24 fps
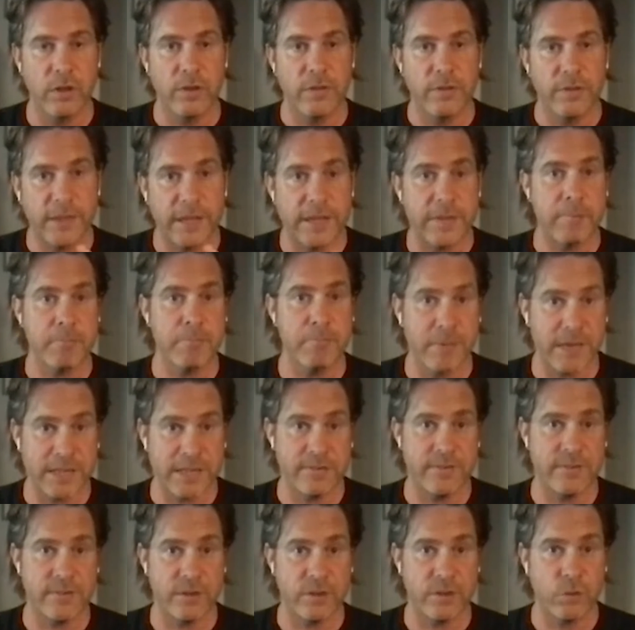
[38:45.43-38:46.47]
that
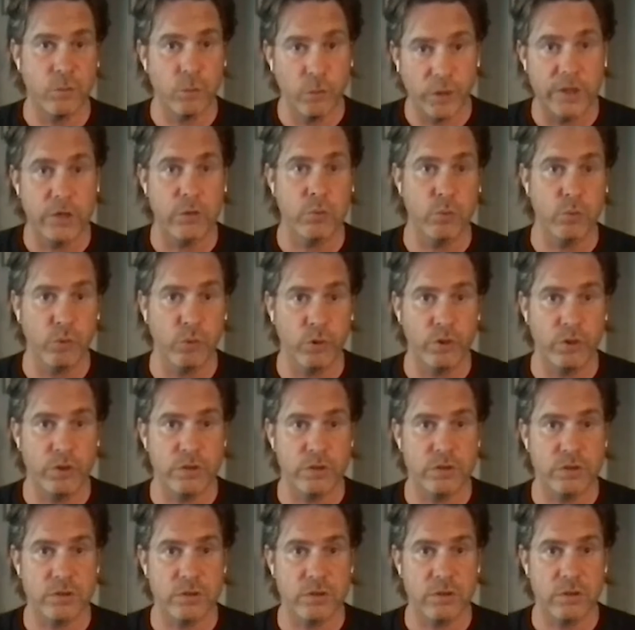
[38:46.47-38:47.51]
magic when it
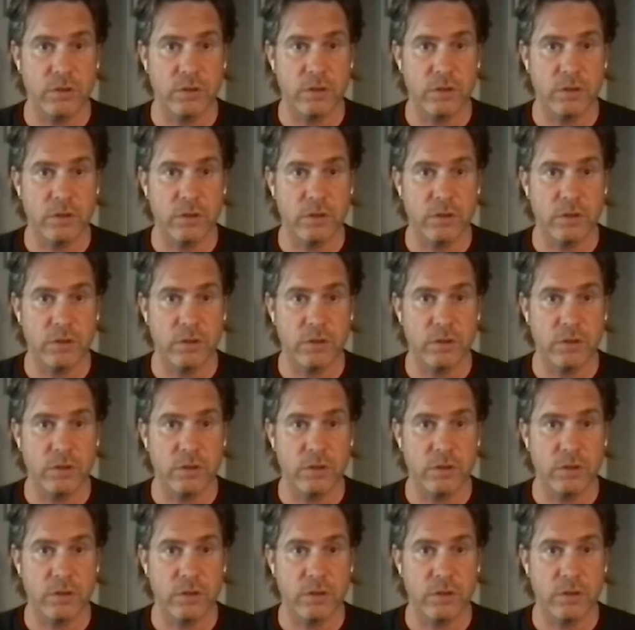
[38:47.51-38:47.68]
works,